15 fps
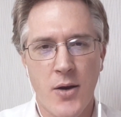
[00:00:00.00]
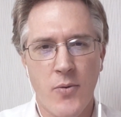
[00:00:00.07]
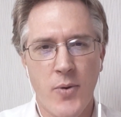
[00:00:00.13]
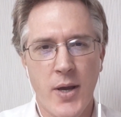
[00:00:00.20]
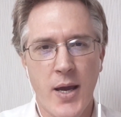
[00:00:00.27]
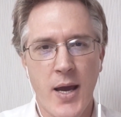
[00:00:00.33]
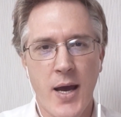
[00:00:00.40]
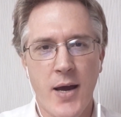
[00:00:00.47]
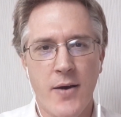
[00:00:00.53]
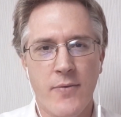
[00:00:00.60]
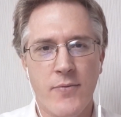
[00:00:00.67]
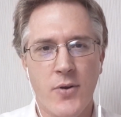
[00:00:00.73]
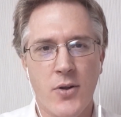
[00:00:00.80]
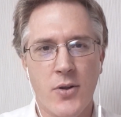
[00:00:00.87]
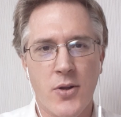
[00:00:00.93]
we
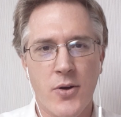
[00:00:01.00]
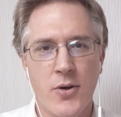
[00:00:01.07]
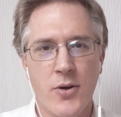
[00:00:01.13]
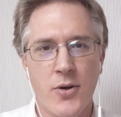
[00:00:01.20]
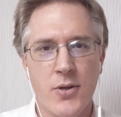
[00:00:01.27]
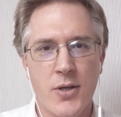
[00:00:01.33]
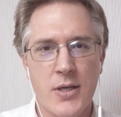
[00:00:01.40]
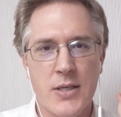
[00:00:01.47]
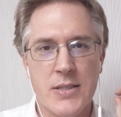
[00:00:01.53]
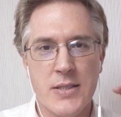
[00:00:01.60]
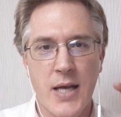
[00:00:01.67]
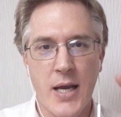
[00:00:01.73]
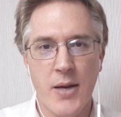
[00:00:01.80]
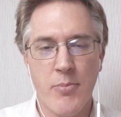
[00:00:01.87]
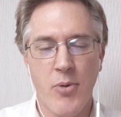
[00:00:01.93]
have learned
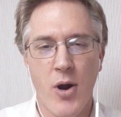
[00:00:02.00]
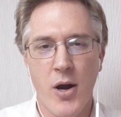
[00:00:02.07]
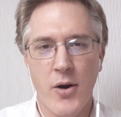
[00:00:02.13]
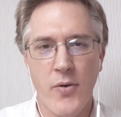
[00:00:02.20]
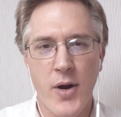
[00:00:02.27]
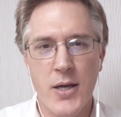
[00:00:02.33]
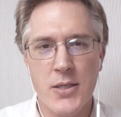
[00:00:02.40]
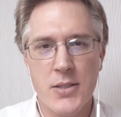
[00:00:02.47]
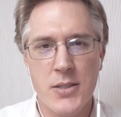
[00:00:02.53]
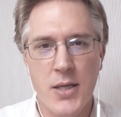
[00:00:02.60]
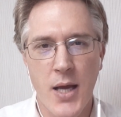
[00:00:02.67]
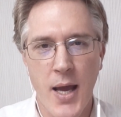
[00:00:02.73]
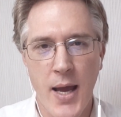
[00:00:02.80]
state progress,